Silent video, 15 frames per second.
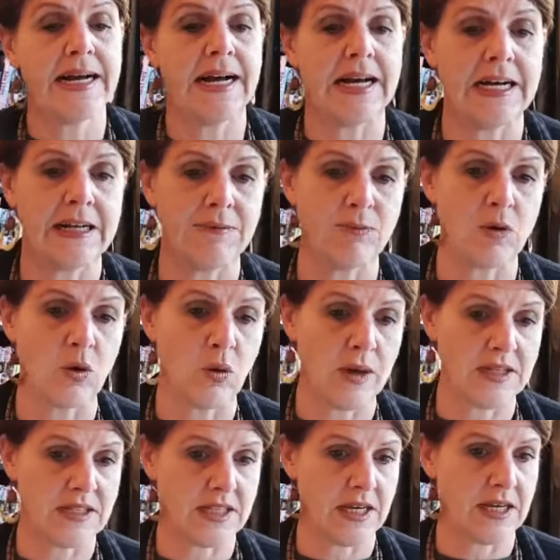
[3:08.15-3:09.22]

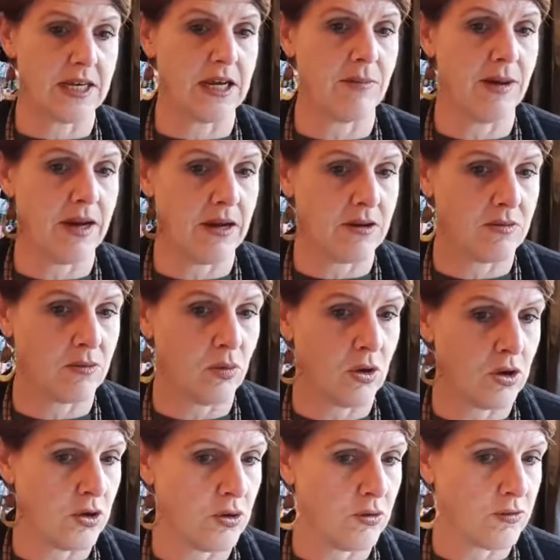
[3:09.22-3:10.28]
always thinking about
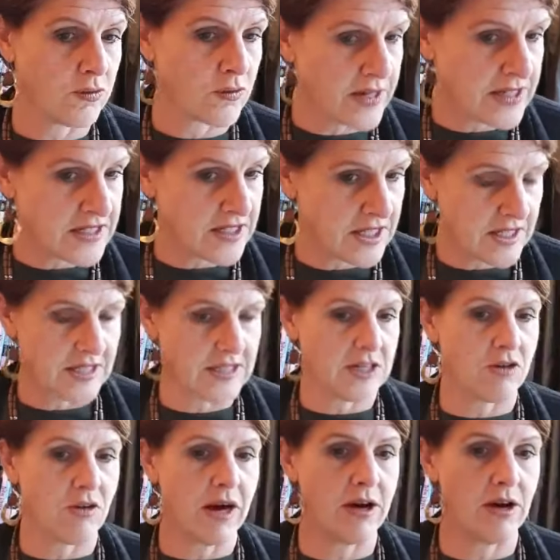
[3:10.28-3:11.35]
what your friends think is a
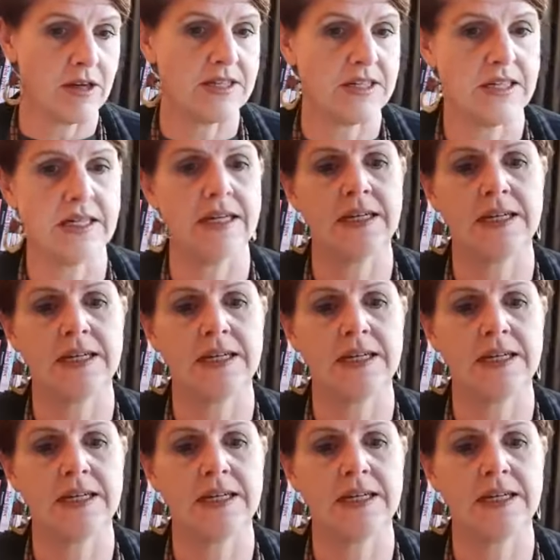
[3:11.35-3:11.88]
great idea.